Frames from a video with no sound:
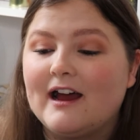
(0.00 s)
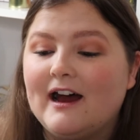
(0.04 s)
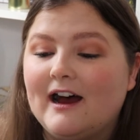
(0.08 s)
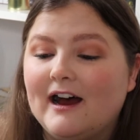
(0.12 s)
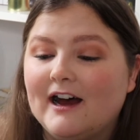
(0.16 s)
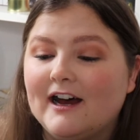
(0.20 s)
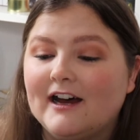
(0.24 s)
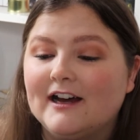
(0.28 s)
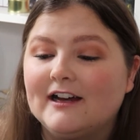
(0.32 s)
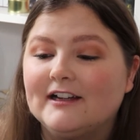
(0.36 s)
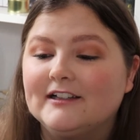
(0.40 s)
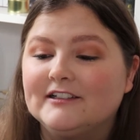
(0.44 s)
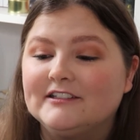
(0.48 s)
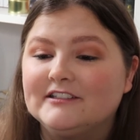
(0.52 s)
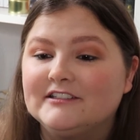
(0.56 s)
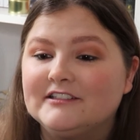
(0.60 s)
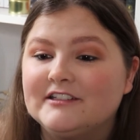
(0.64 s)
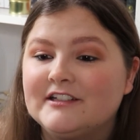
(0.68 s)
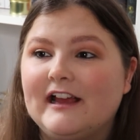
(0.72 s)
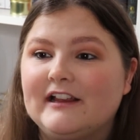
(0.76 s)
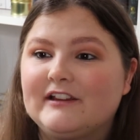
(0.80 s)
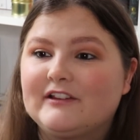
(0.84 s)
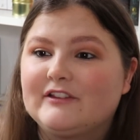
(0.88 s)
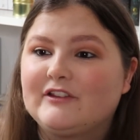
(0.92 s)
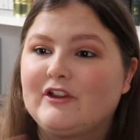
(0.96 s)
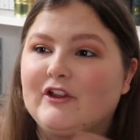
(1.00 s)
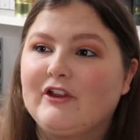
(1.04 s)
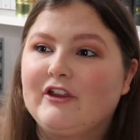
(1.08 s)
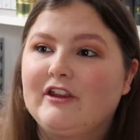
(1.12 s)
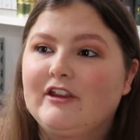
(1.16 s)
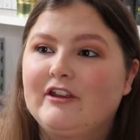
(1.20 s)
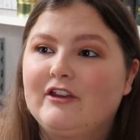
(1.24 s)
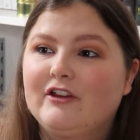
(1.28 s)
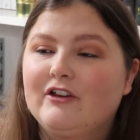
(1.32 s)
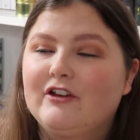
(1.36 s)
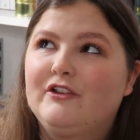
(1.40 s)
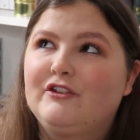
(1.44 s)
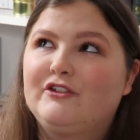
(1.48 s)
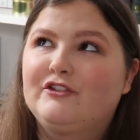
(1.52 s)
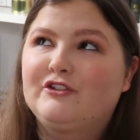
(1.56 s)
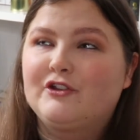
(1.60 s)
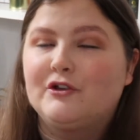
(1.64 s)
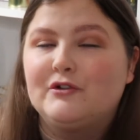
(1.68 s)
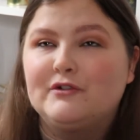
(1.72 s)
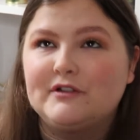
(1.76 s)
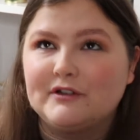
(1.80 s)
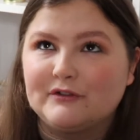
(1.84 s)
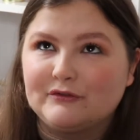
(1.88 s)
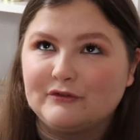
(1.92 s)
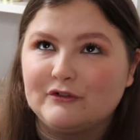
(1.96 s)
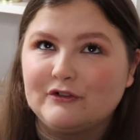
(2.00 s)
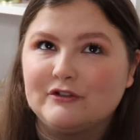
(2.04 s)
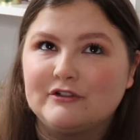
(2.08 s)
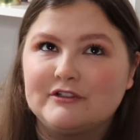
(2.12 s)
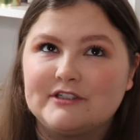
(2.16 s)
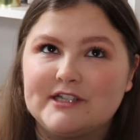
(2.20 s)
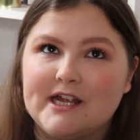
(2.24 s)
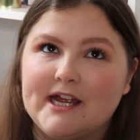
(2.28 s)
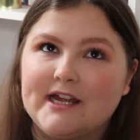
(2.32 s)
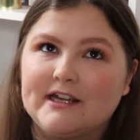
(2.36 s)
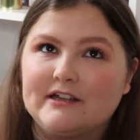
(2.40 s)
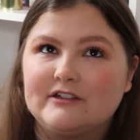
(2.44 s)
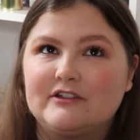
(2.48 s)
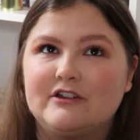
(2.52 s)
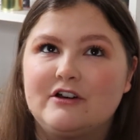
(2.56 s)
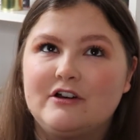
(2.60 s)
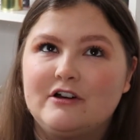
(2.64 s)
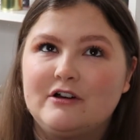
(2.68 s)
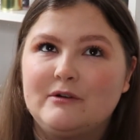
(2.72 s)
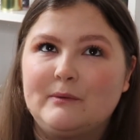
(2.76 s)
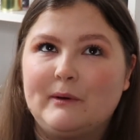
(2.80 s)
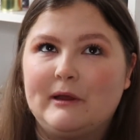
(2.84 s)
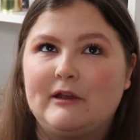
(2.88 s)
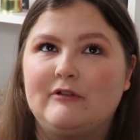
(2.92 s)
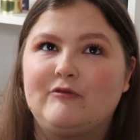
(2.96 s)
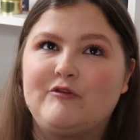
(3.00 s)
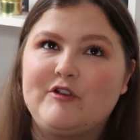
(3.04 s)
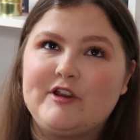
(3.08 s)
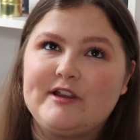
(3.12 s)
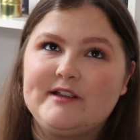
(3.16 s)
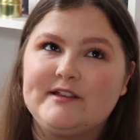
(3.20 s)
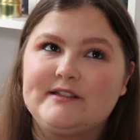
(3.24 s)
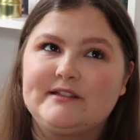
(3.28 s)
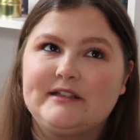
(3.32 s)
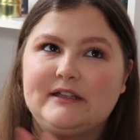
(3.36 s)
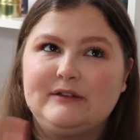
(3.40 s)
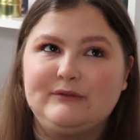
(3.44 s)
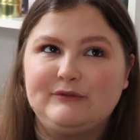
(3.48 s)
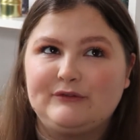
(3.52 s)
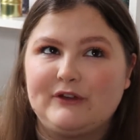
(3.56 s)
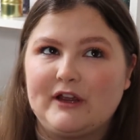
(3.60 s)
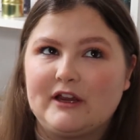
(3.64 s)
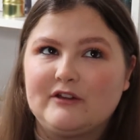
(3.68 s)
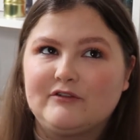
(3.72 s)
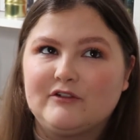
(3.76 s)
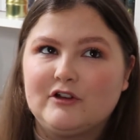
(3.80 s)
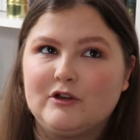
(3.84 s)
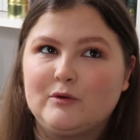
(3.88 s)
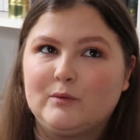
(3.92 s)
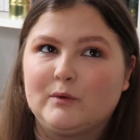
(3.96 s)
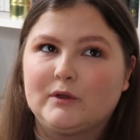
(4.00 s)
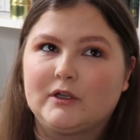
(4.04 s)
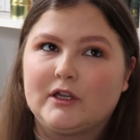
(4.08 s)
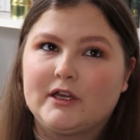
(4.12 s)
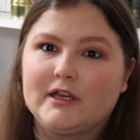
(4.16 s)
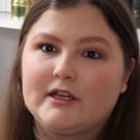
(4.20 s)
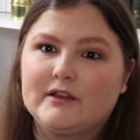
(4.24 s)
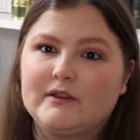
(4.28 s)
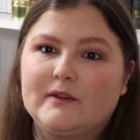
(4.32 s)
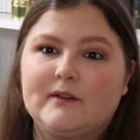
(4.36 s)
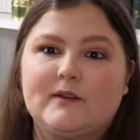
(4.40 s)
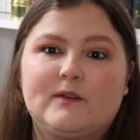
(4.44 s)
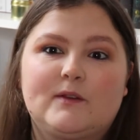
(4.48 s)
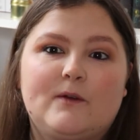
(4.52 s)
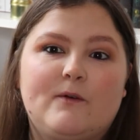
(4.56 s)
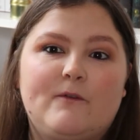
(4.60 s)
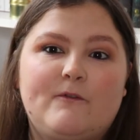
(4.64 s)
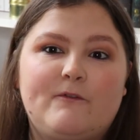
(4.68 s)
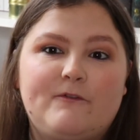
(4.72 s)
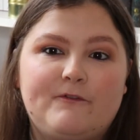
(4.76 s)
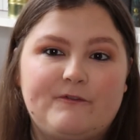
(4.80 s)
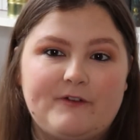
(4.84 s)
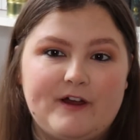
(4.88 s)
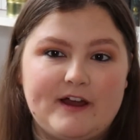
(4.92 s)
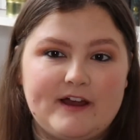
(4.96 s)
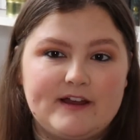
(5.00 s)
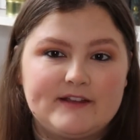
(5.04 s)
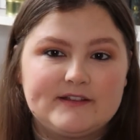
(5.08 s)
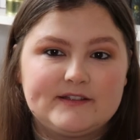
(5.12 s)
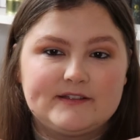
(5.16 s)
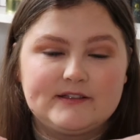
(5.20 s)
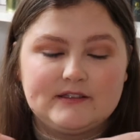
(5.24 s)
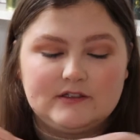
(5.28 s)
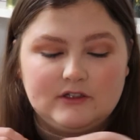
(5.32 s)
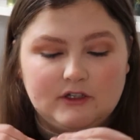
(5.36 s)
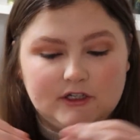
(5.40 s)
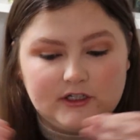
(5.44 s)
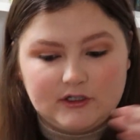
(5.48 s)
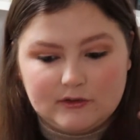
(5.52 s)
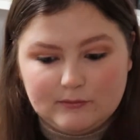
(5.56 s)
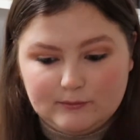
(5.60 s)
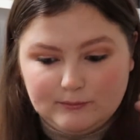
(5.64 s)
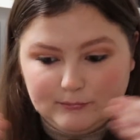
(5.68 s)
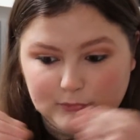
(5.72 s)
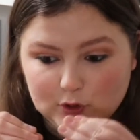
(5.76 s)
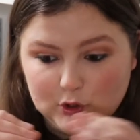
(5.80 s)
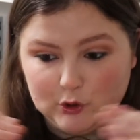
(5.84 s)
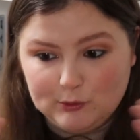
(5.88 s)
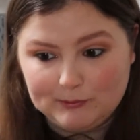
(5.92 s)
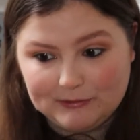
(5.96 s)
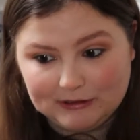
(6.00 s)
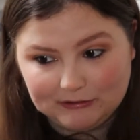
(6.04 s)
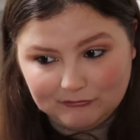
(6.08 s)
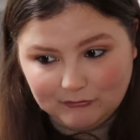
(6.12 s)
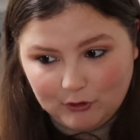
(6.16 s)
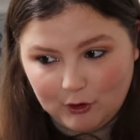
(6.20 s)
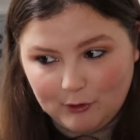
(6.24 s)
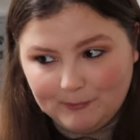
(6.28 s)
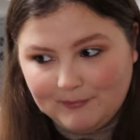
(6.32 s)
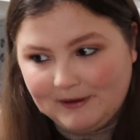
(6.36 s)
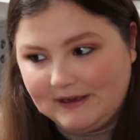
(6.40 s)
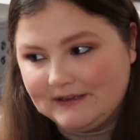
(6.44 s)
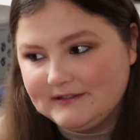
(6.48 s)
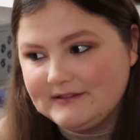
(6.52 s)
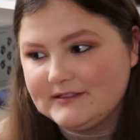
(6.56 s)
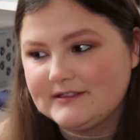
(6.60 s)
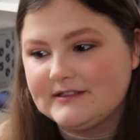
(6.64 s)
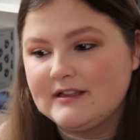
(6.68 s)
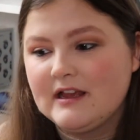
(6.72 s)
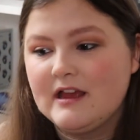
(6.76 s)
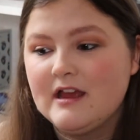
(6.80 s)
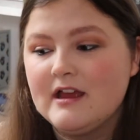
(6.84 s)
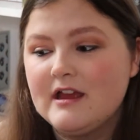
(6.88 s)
and it's like so different to Akatar, where Reese and Feyre were like this fast, like blooming romance.